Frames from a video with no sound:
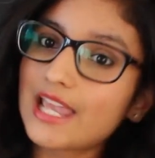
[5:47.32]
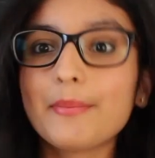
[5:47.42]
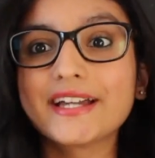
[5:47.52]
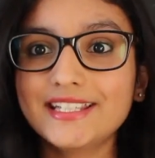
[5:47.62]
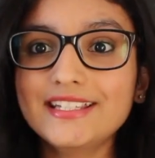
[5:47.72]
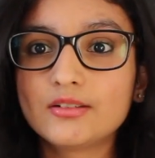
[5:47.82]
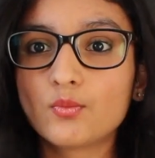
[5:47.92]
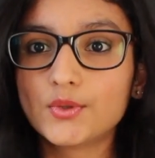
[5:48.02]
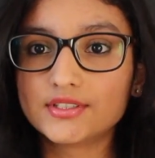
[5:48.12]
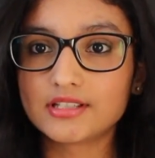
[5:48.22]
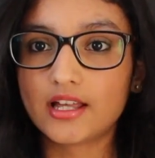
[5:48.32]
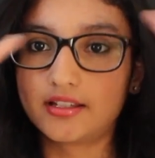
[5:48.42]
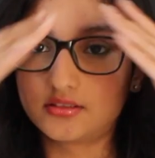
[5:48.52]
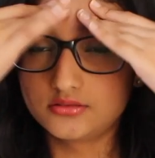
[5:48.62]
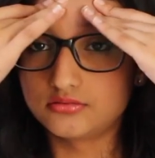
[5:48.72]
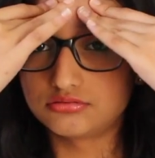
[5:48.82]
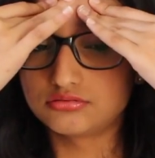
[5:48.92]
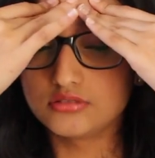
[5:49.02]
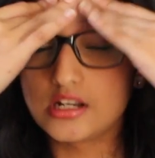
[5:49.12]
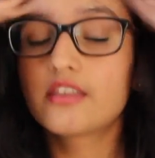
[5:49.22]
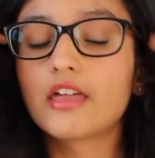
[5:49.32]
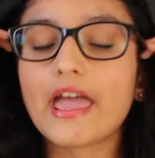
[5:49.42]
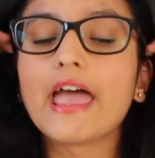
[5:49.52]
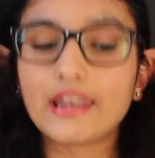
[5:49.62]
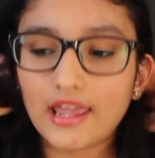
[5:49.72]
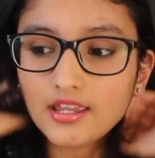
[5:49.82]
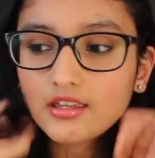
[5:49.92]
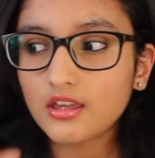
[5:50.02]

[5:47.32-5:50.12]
get back in was like another headache.